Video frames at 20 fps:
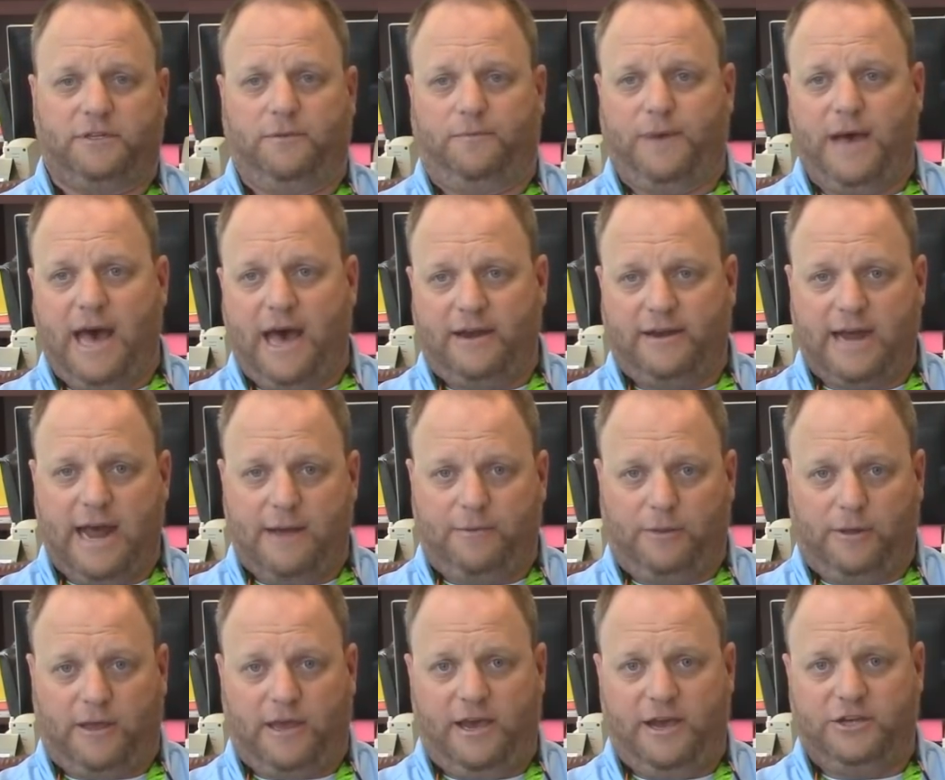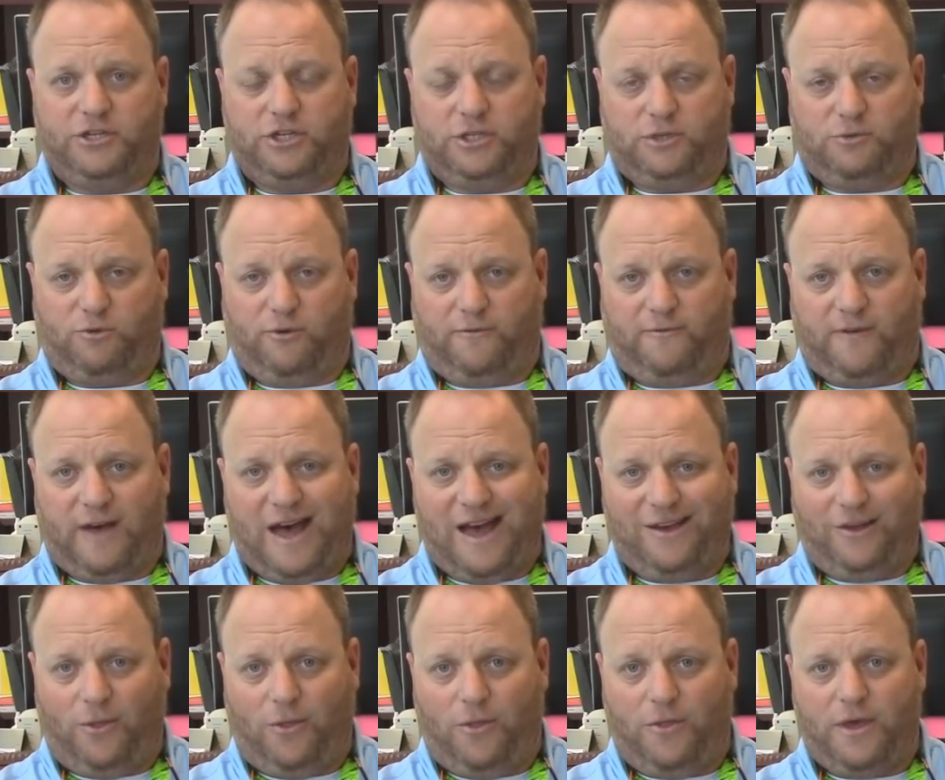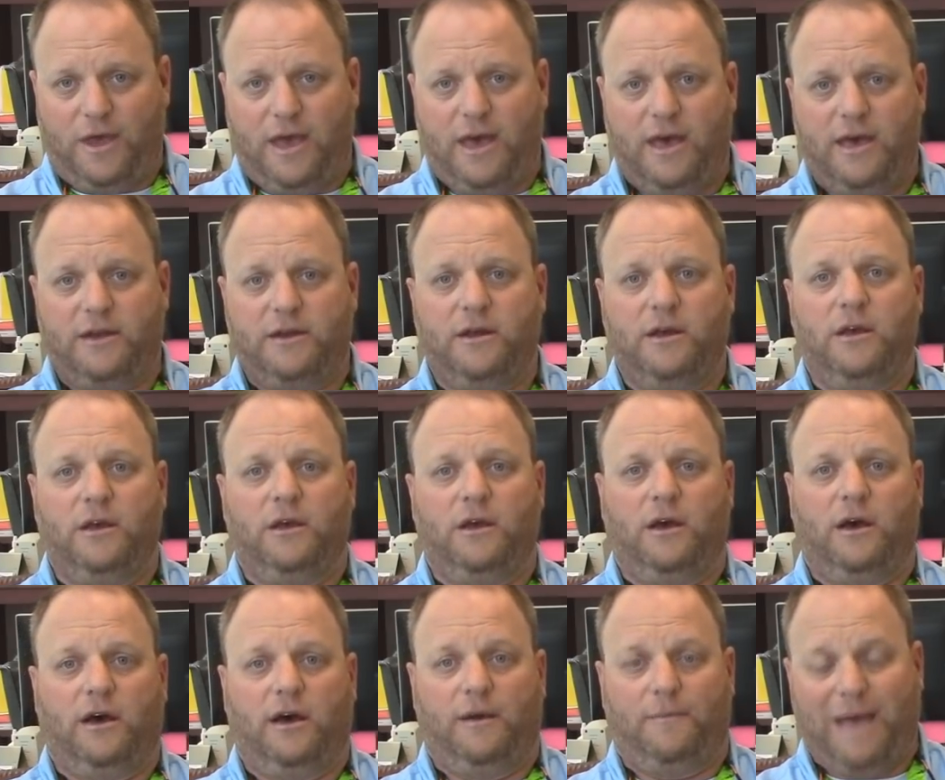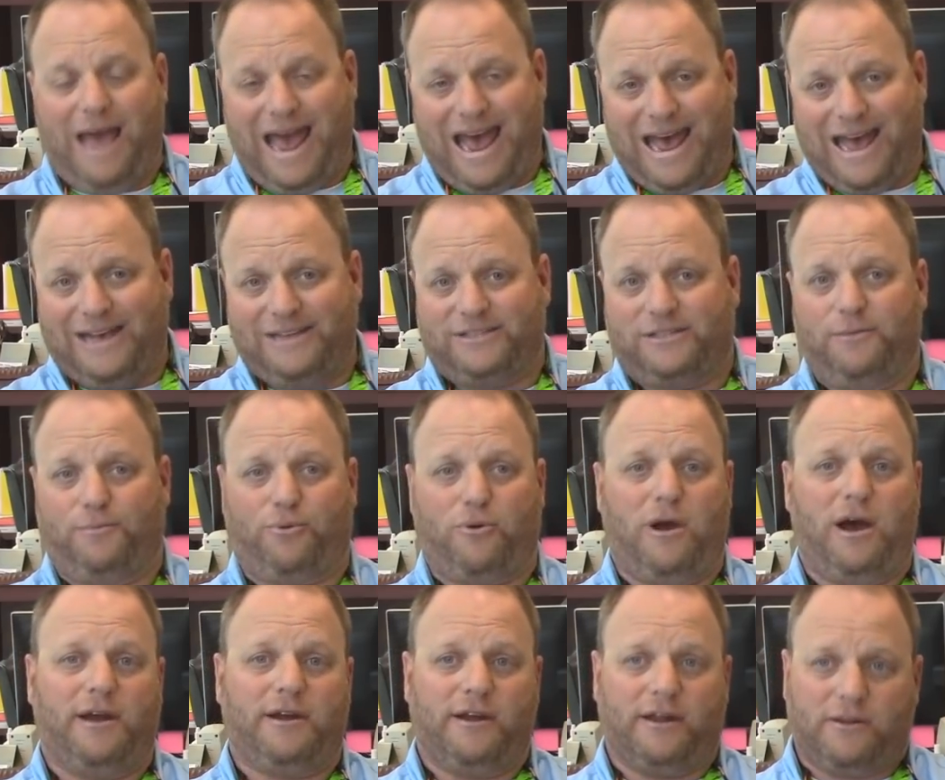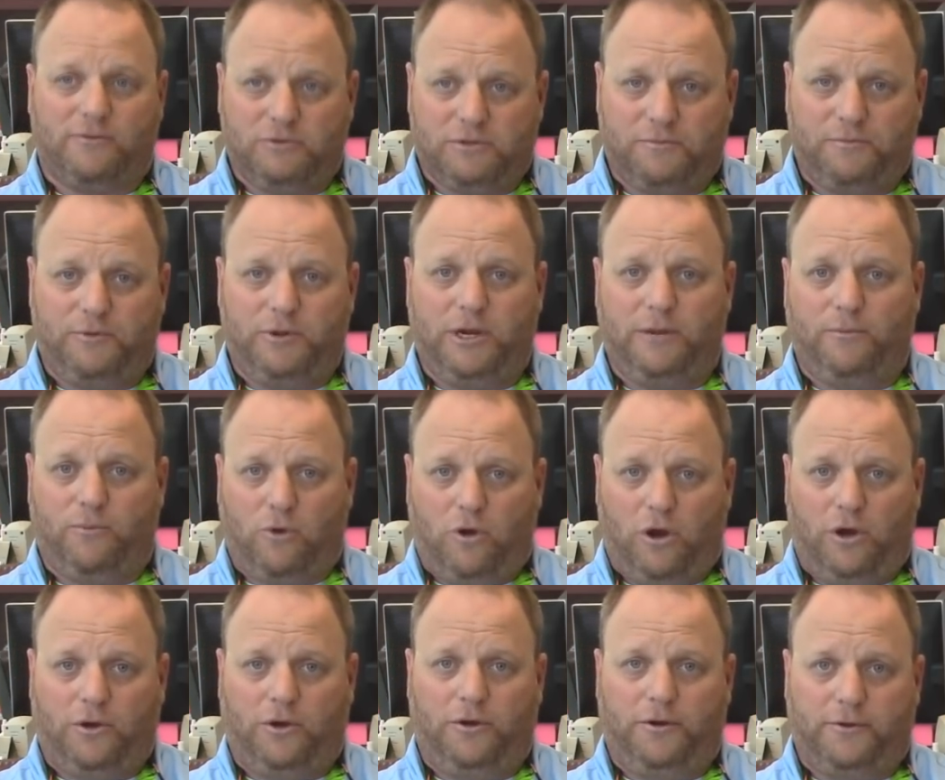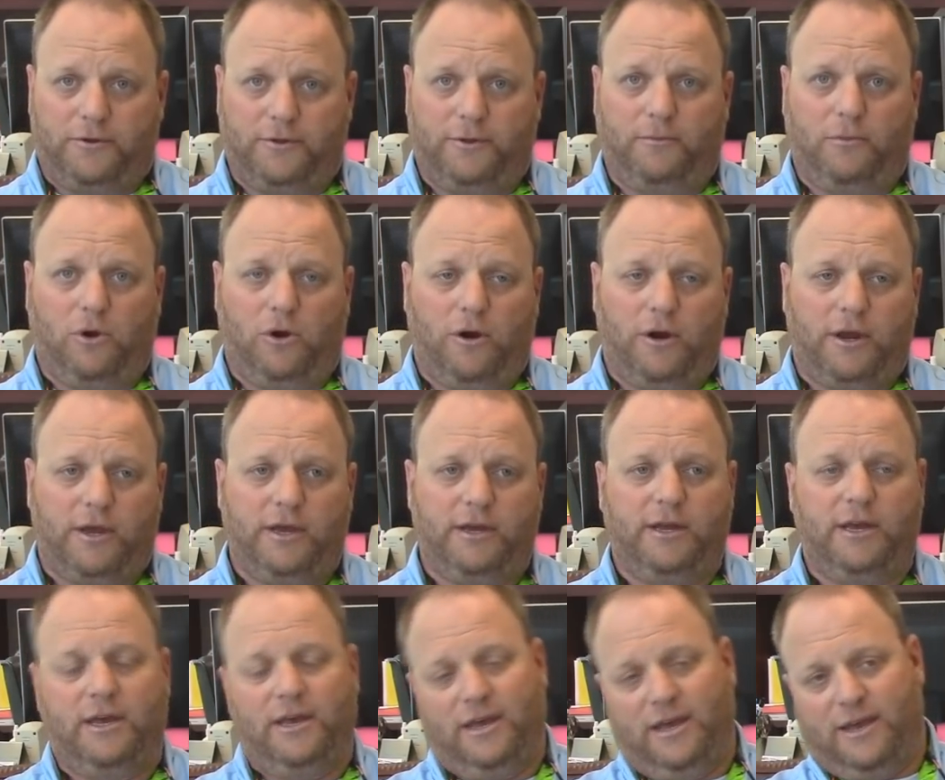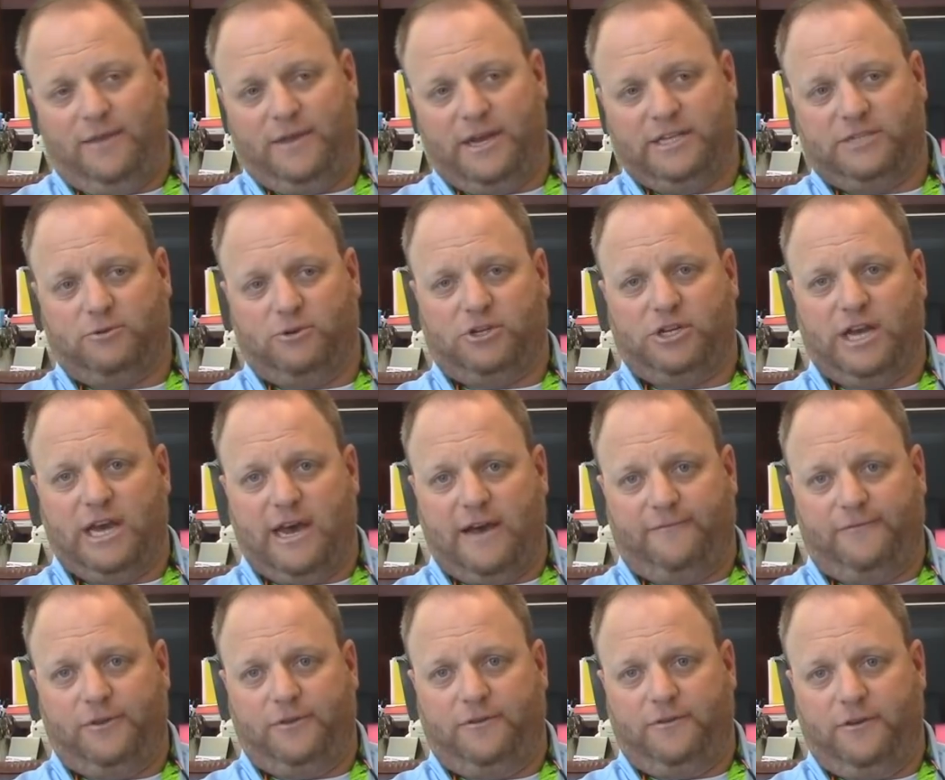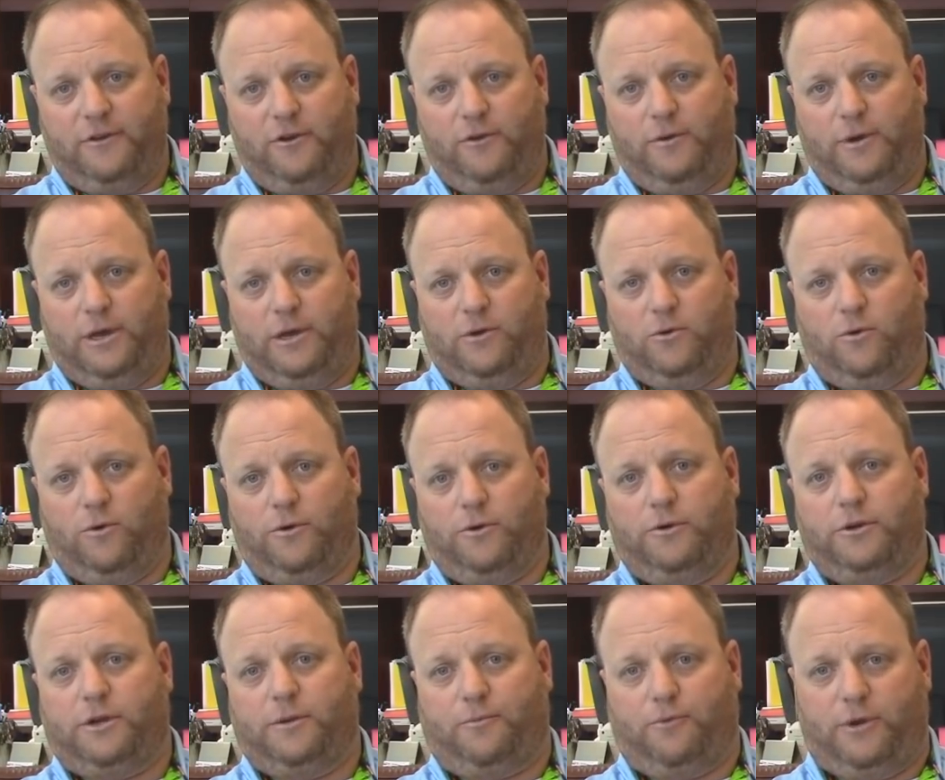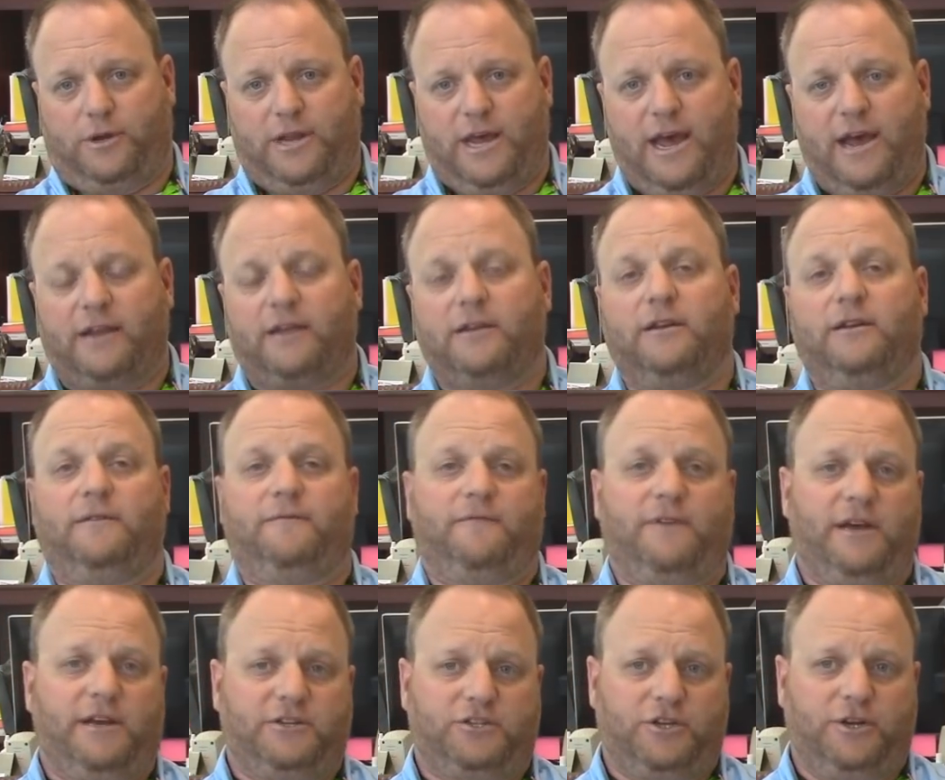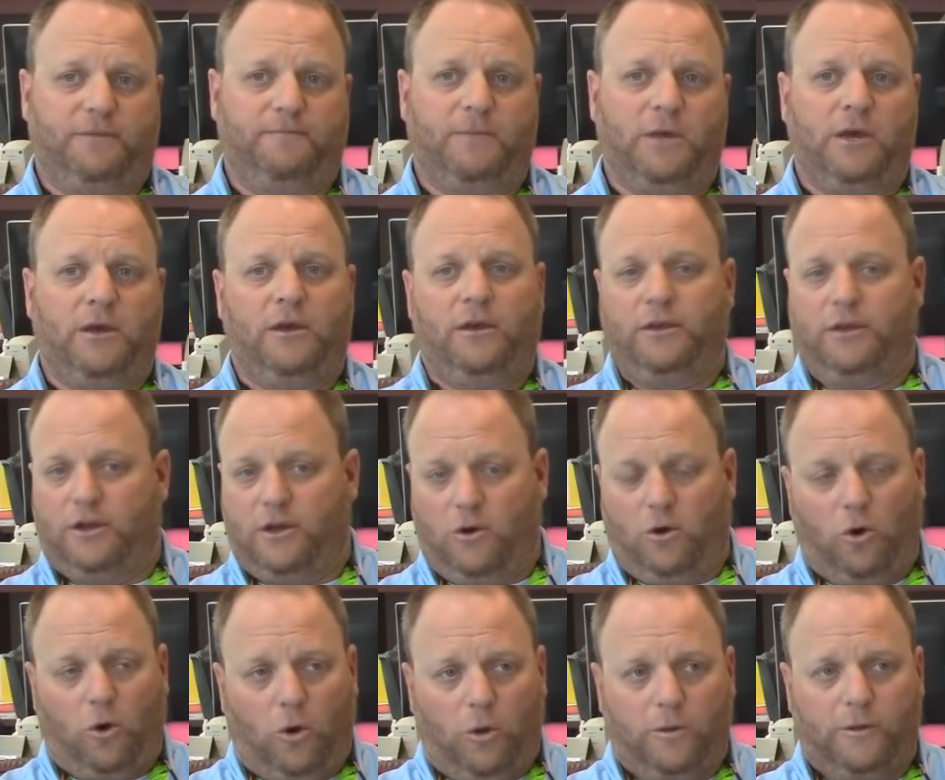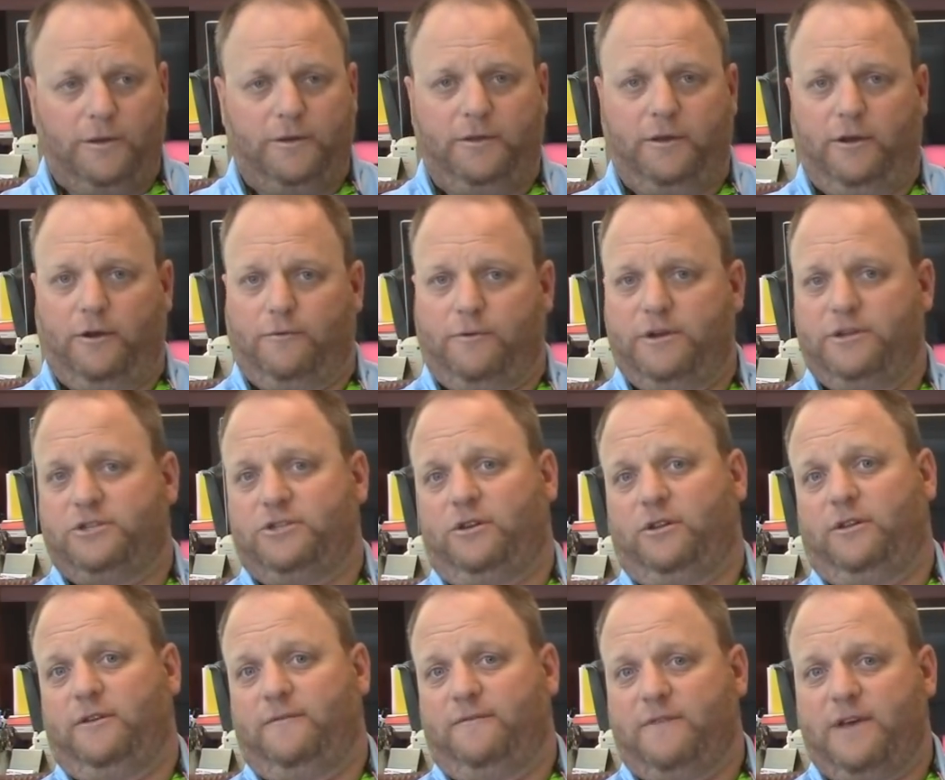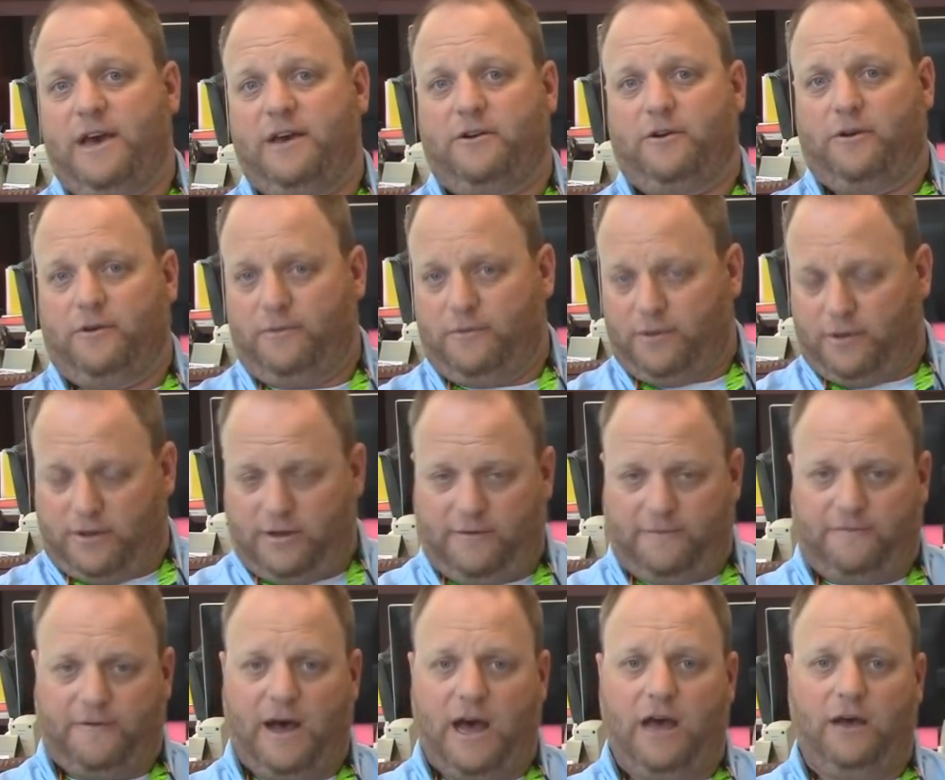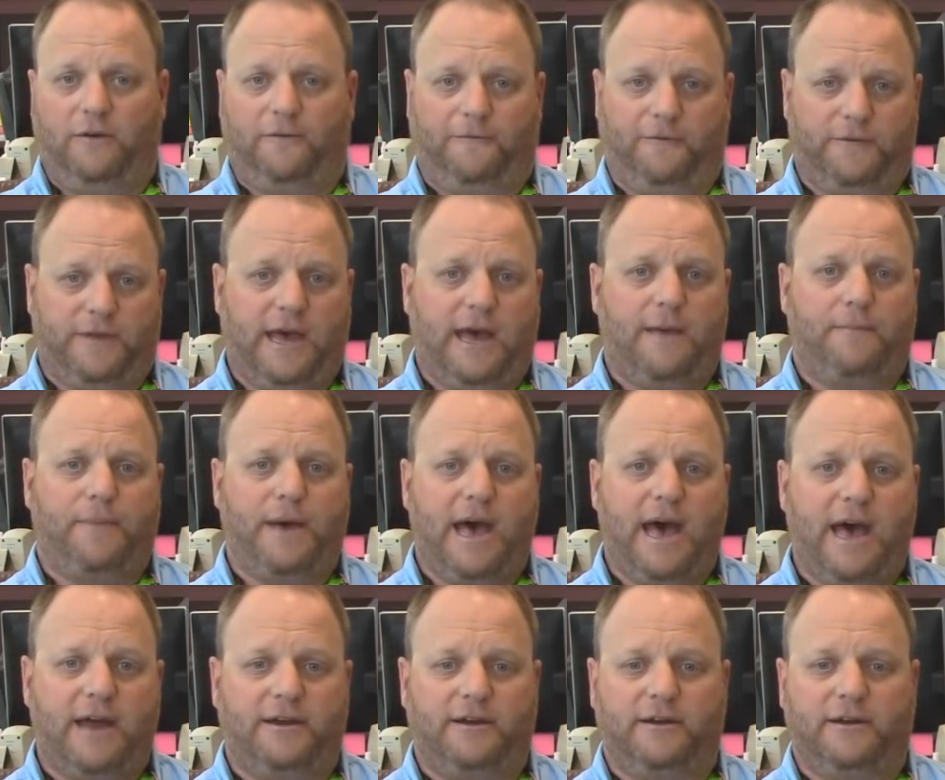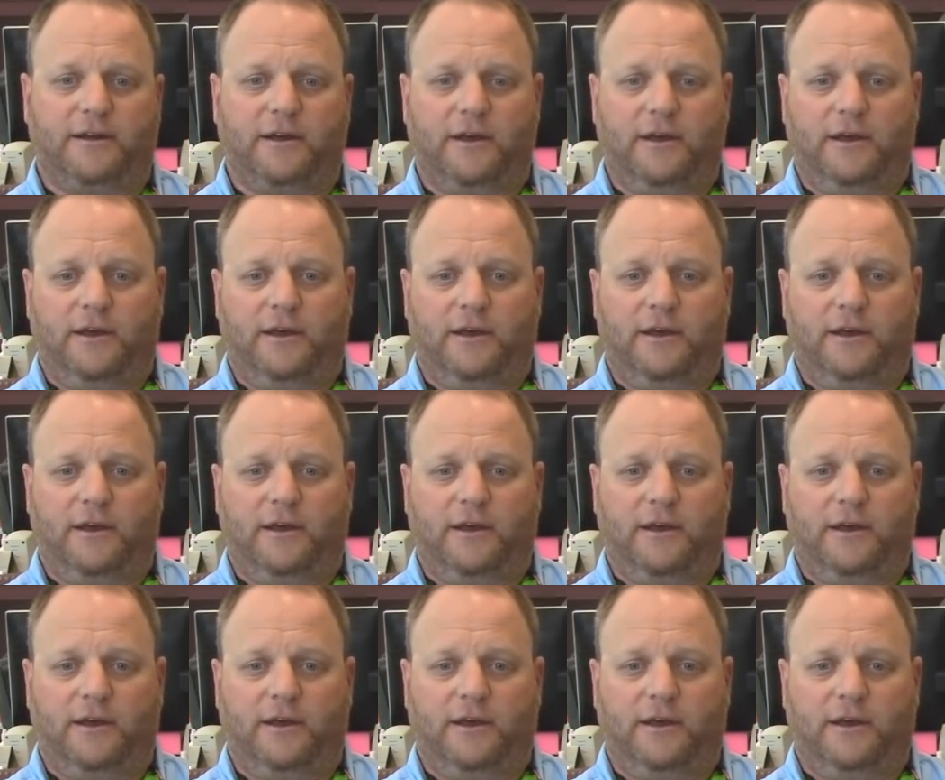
The patent applications were filed then as the product was being brought onto the market. And that's what you have to do in order to protect an invention. You know, only the original inventor can file for that patent.